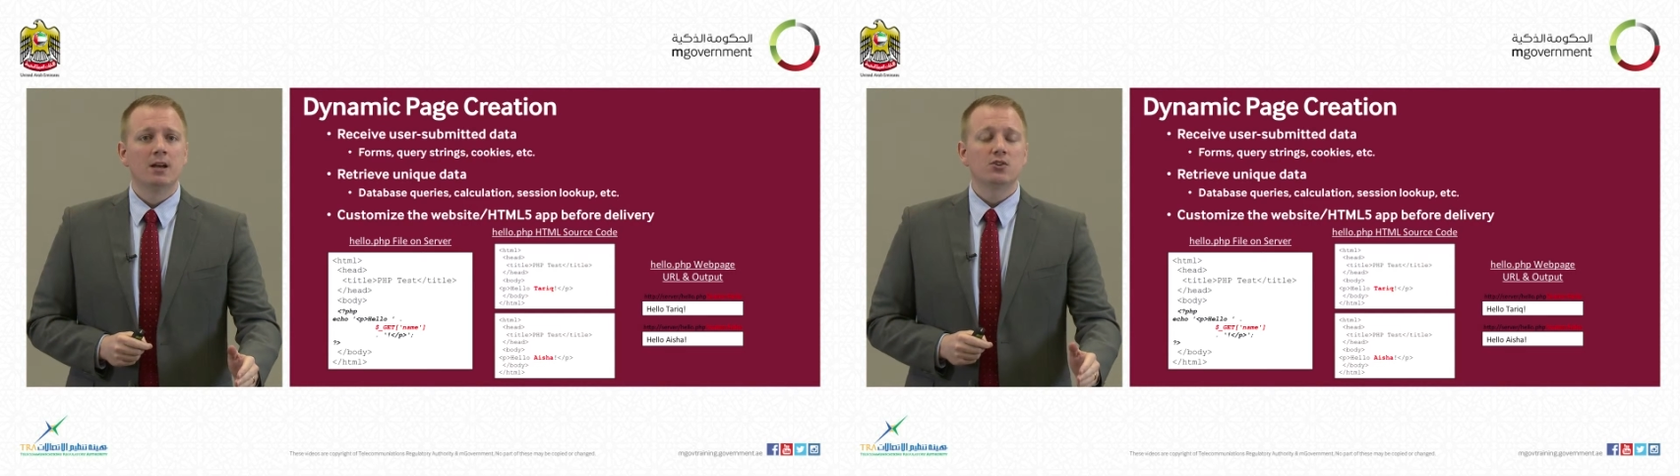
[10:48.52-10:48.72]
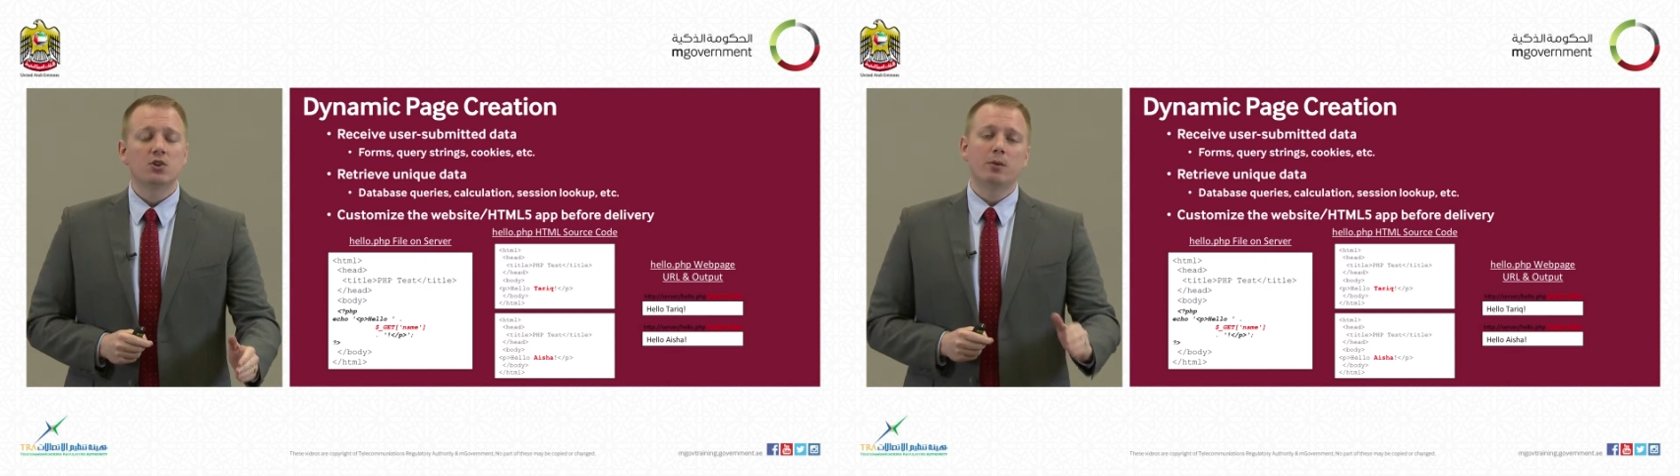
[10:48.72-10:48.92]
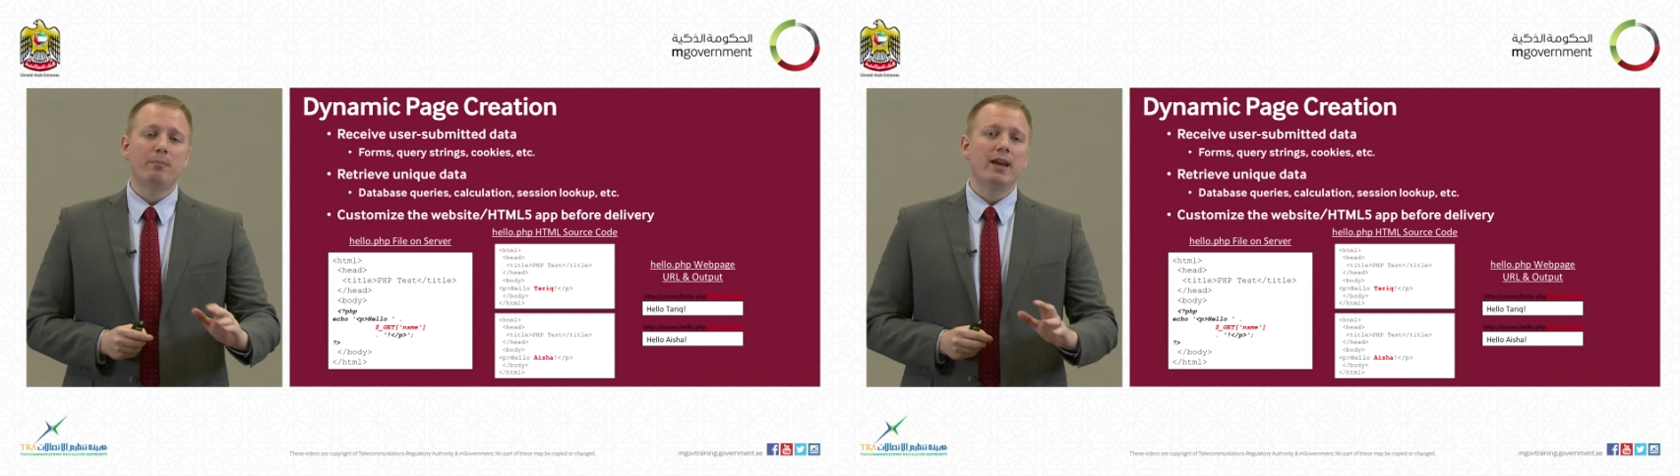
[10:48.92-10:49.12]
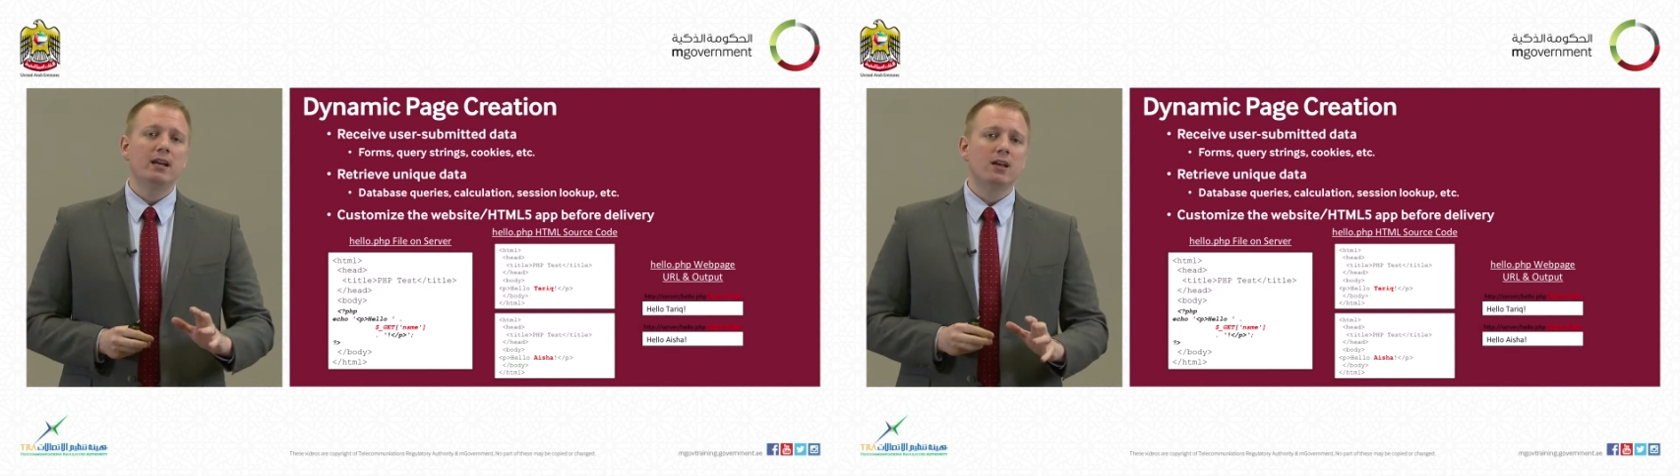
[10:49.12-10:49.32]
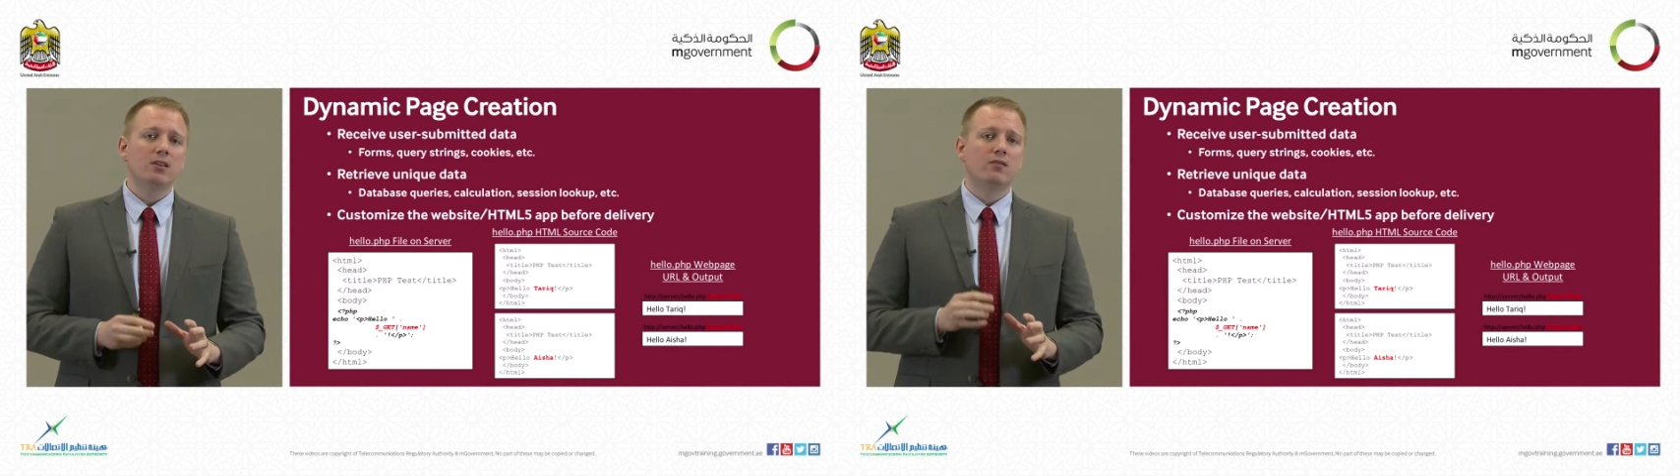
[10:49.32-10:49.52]
So
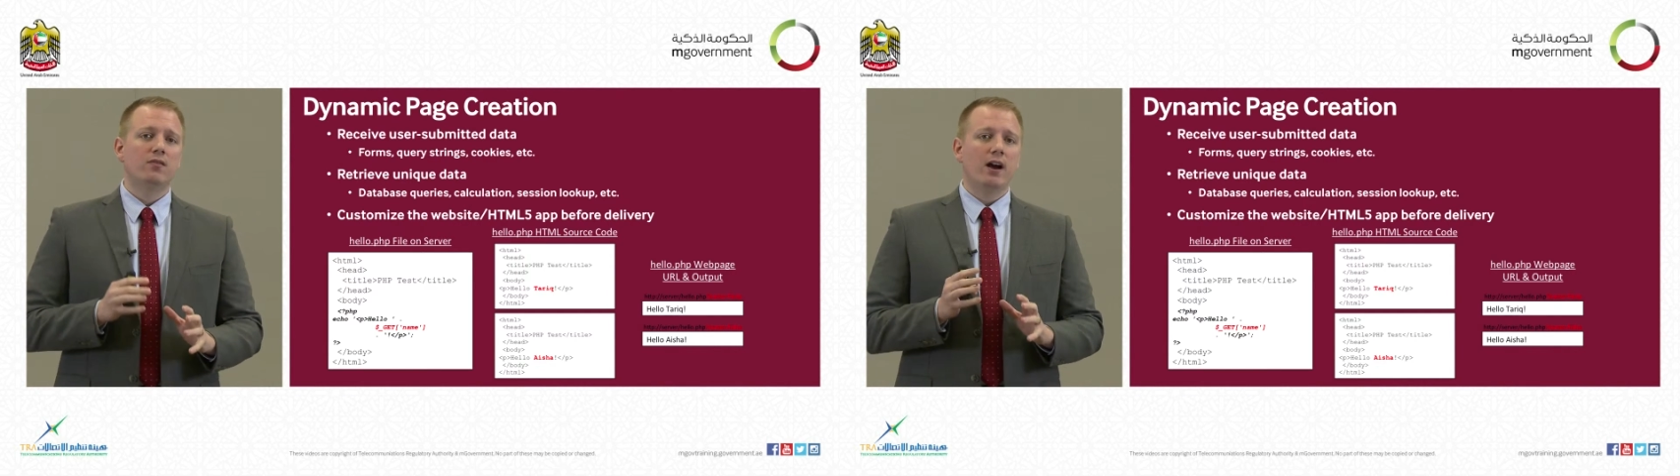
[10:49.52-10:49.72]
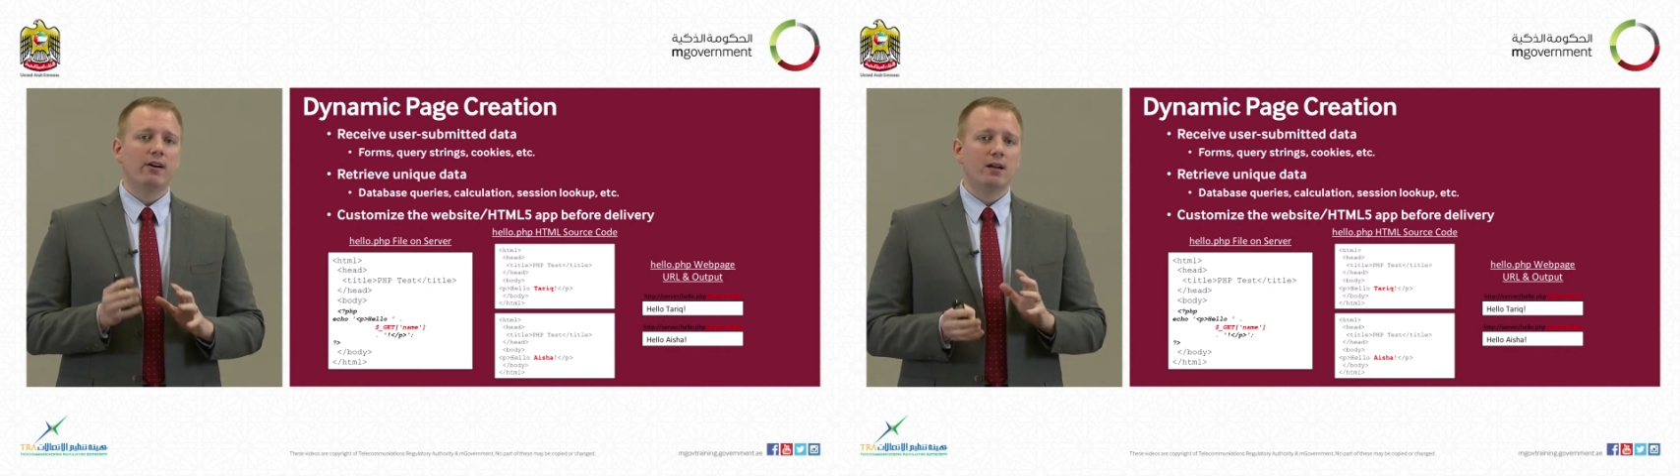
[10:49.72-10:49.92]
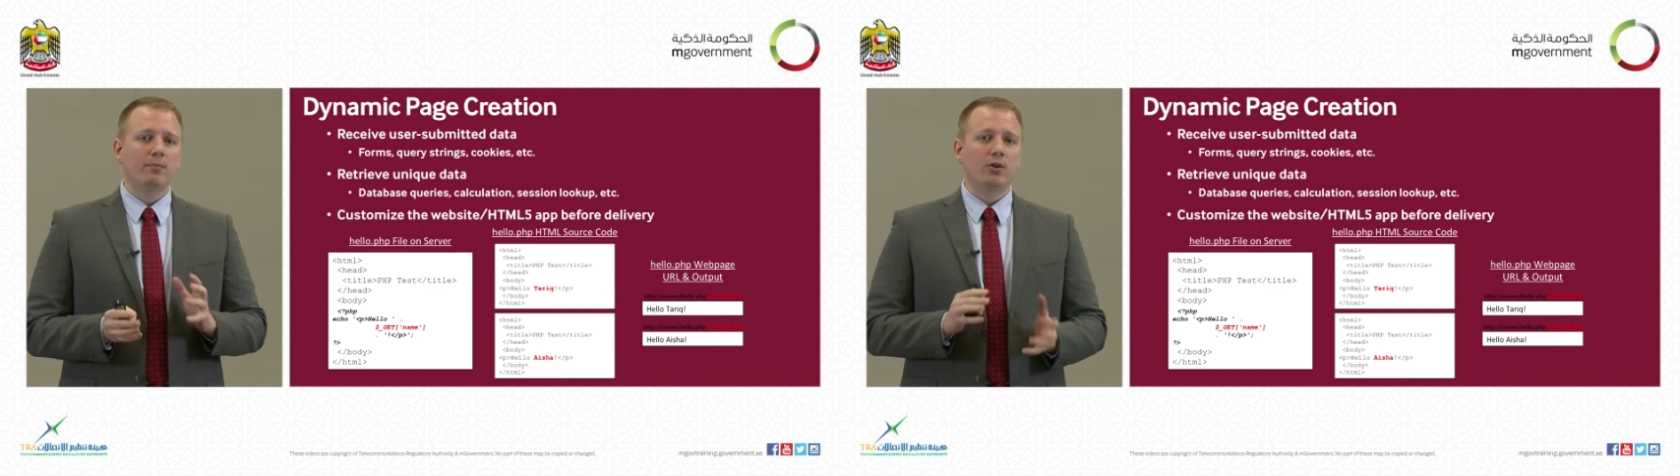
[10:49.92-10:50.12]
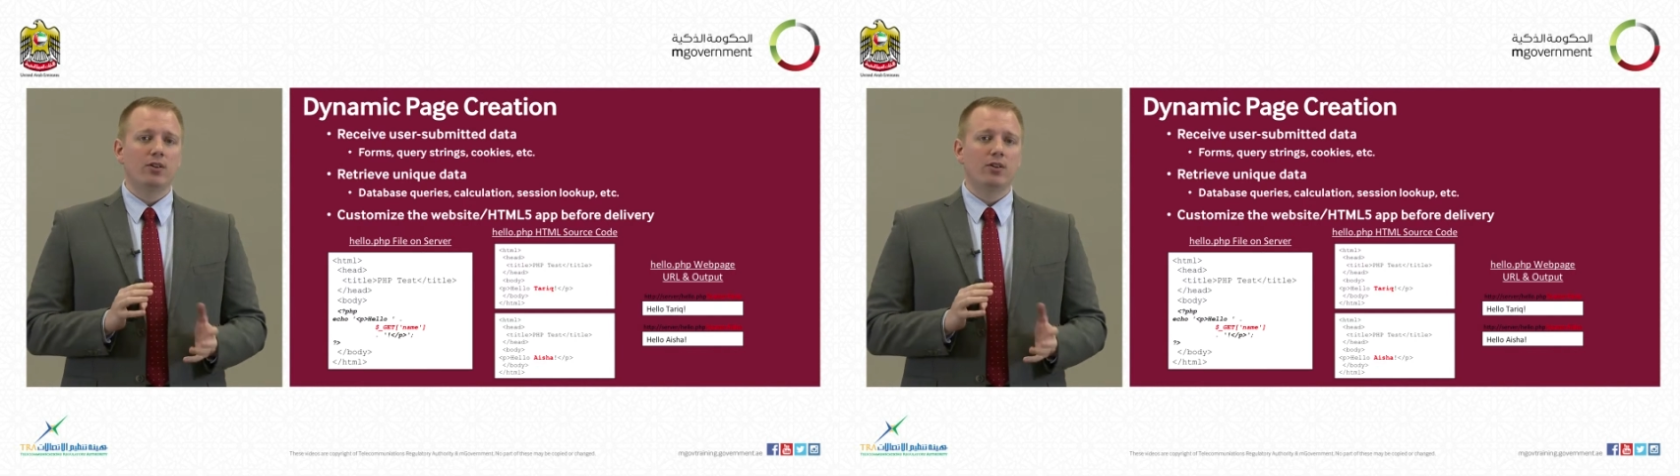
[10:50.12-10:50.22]
depending on the variable